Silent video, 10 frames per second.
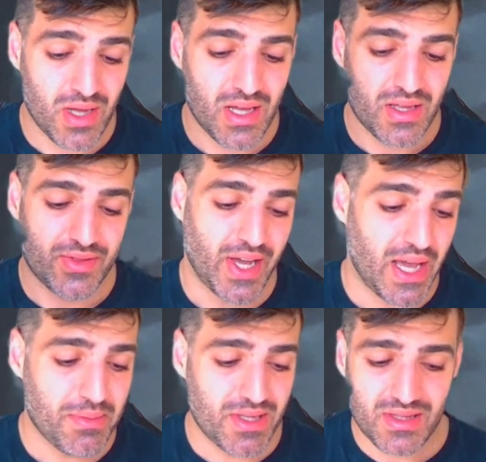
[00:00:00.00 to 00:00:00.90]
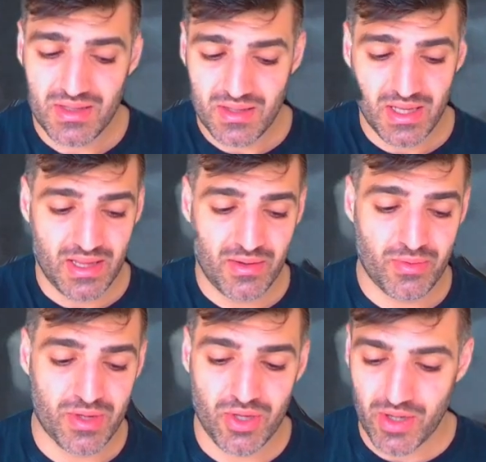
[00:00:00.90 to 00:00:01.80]
Diamond, and then
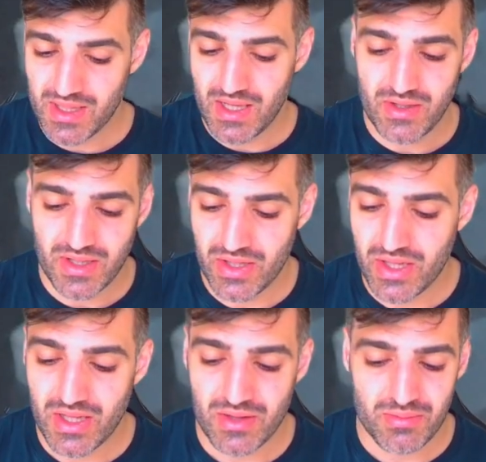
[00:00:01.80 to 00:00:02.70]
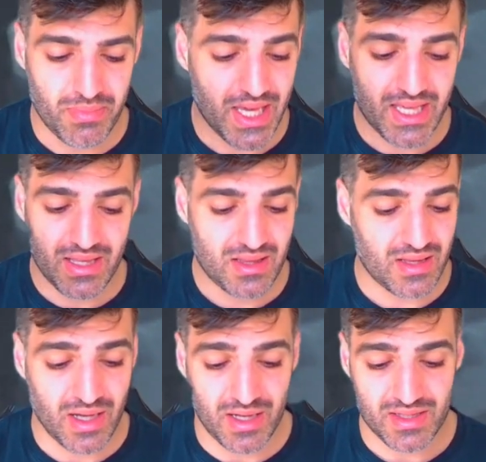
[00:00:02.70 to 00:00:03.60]
with Dark Teller, and you can make
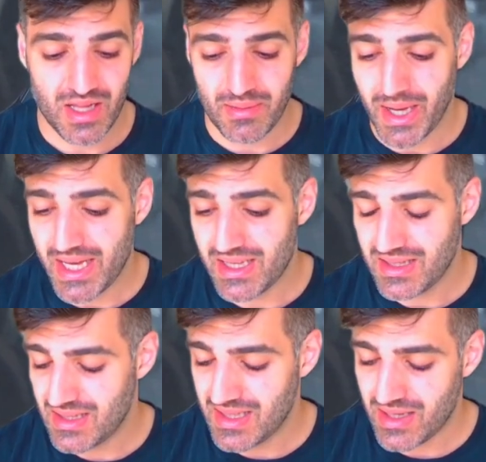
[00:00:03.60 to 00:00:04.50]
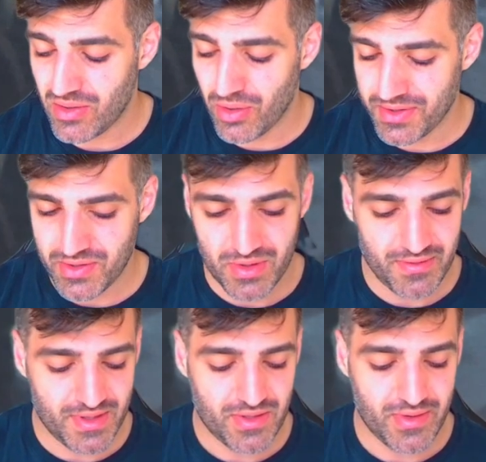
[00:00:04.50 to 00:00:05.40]
Ptolemaeus. It's like all sort of
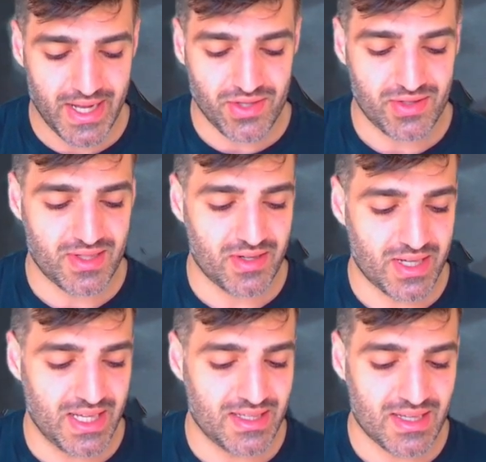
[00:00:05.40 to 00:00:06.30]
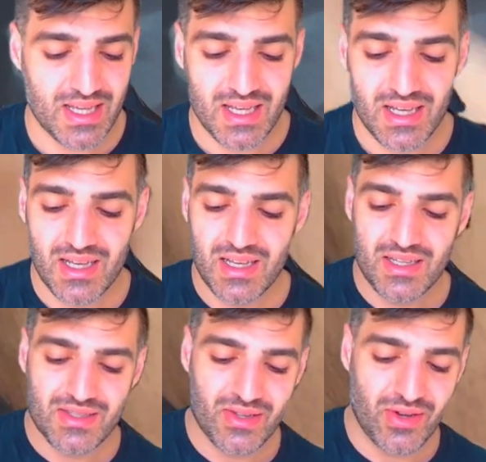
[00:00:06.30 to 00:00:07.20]
interactions here, guys.
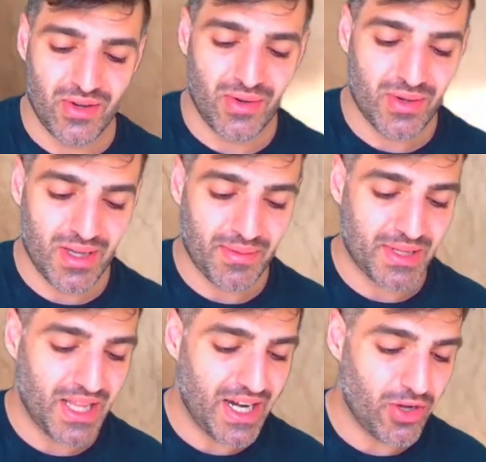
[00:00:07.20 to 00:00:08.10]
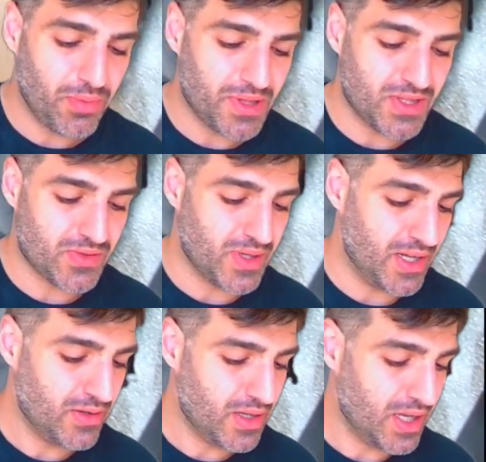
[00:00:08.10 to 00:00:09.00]
So I'm glad I opened this way.
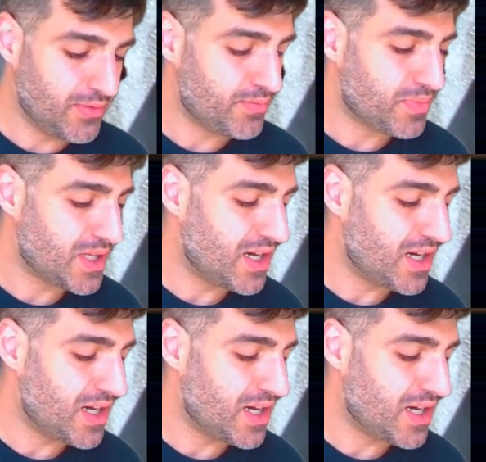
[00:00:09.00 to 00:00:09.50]
I've got to